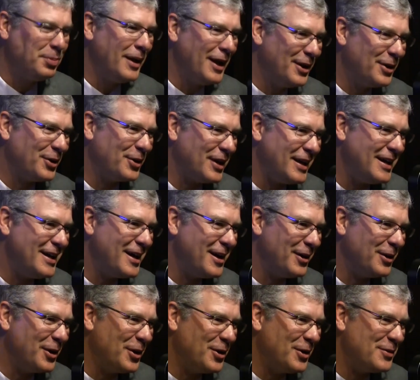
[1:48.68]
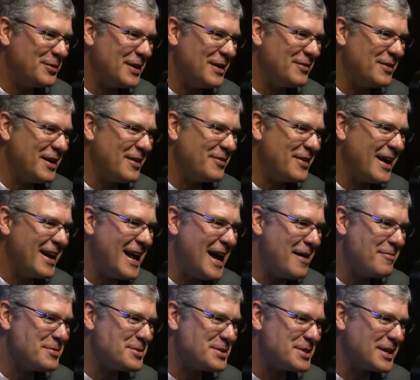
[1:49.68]
play a little ELO if that
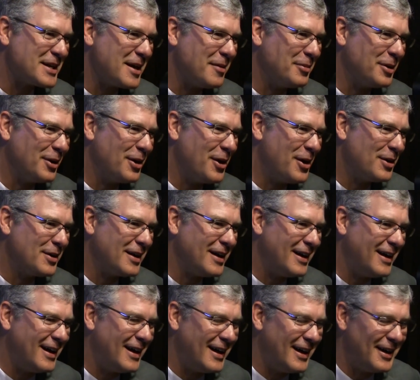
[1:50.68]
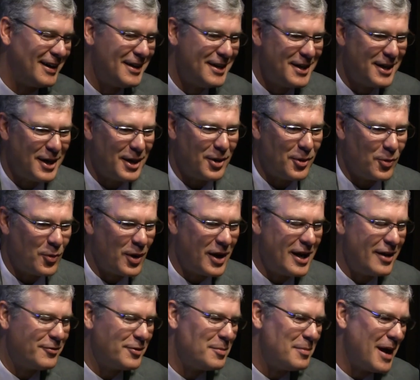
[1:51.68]
happens to come along.
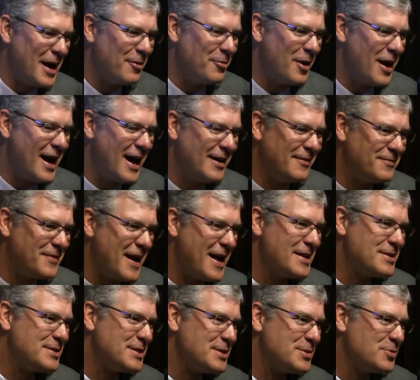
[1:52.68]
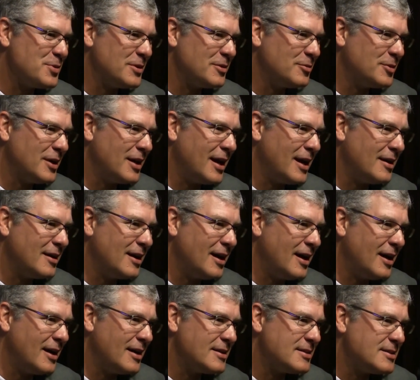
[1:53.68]
Whatever my ride fancies when
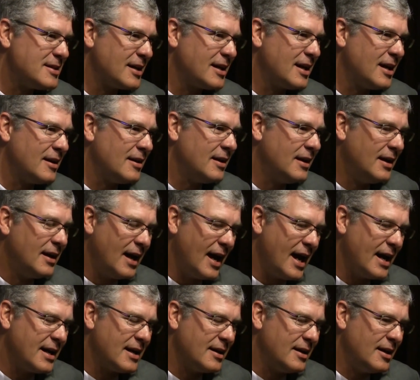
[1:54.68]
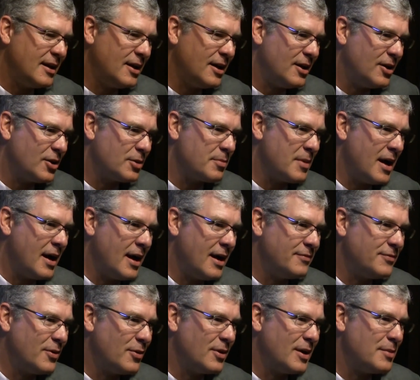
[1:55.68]
I stick in, I can hook my
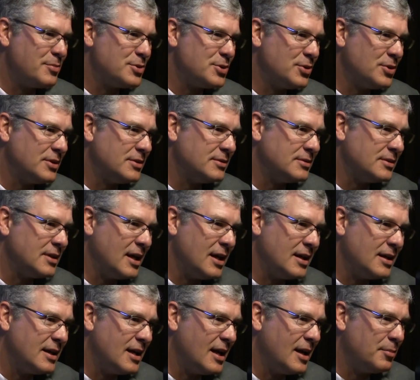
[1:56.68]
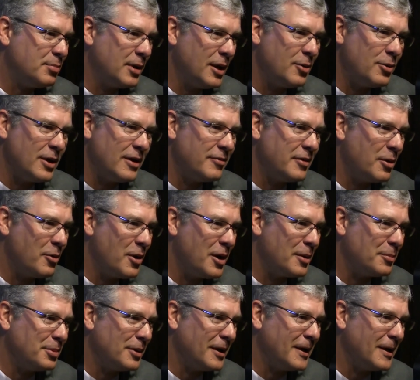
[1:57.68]
iPhone up to it and play whatever I want to